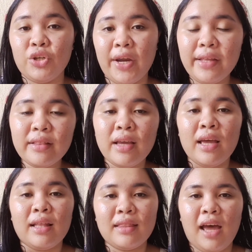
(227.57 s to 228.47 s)
rate
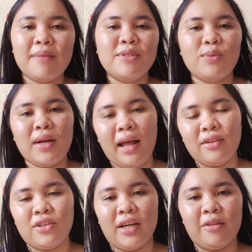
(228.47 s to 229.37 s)
times
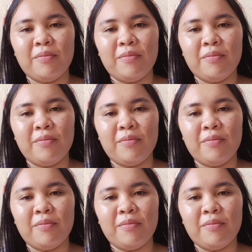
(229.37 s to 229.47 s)
100.